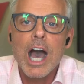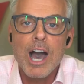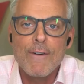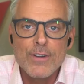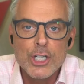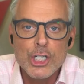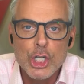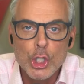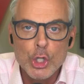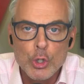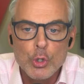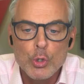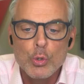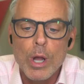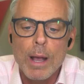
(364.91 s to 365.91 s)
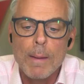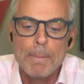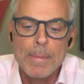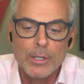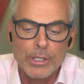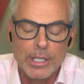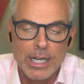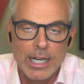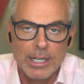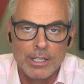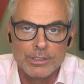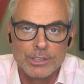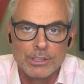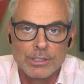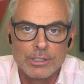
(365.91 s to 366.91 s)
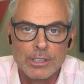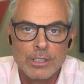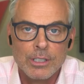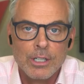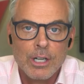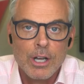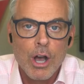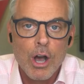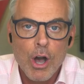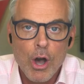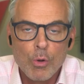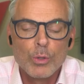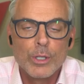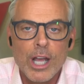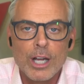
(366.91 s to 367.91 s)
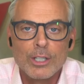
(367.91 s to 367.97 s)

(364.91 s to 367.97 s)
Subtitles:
of two millionaires. Only on